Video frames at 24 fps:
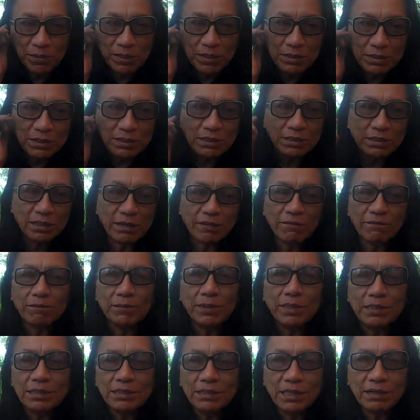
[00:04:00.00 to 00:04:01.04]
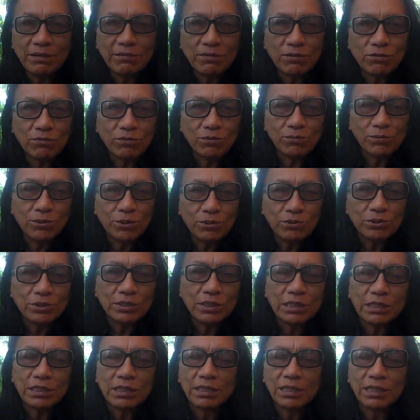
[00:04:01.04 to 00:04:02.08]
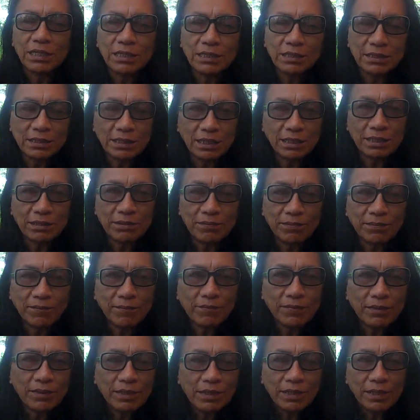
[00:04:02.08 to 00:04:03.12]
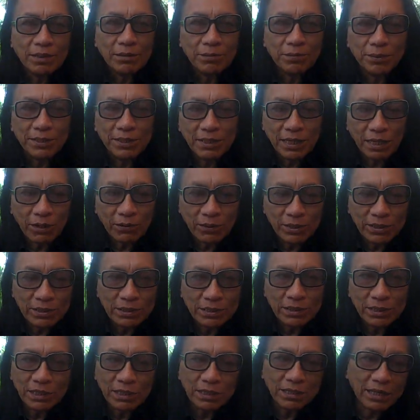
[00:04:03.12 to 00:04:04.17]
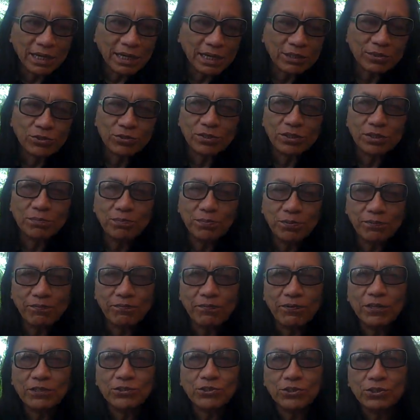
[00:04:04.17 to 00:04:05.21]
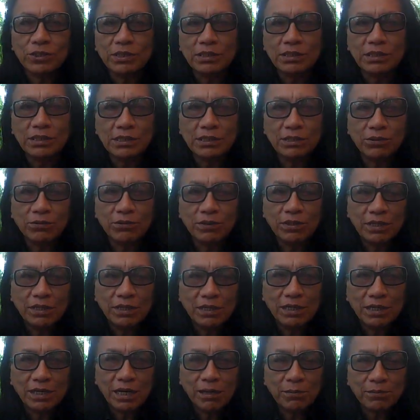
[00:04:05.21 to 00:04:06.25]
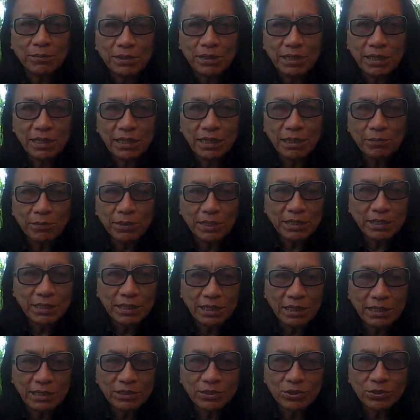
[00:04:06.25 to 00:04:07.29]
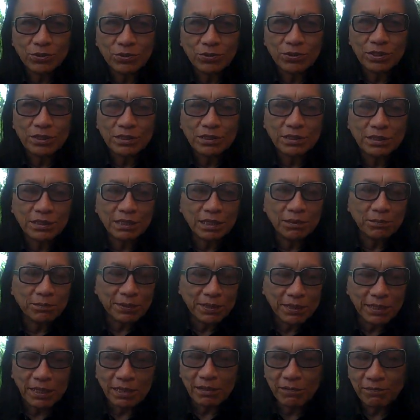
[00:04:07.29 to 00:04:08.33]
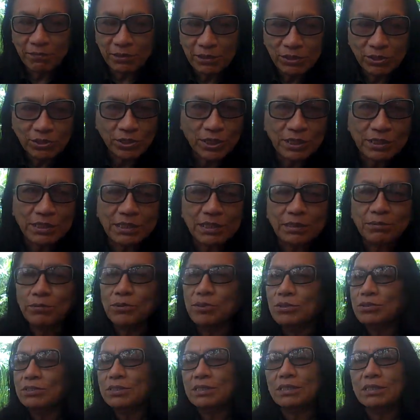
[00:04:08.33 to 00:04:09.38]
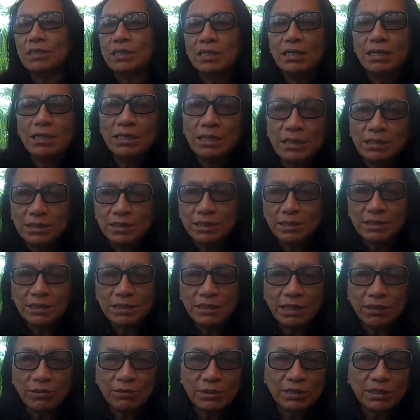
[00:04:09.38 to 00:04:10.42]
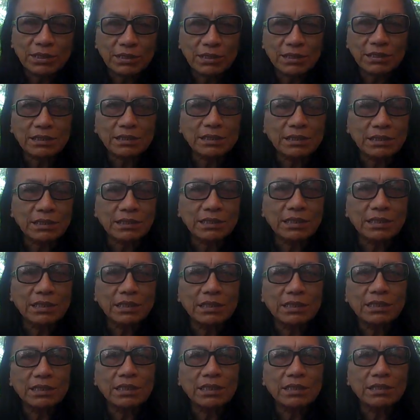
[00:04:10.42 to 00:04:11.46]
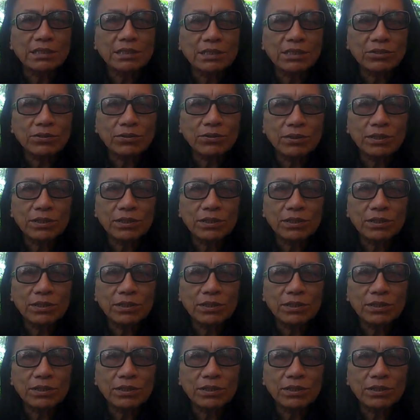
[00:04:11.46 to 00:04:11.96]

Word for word: of myself through music, but now it's an actual profession. So I'm glad I made that choice. But I've been chasing music since I was 16, and so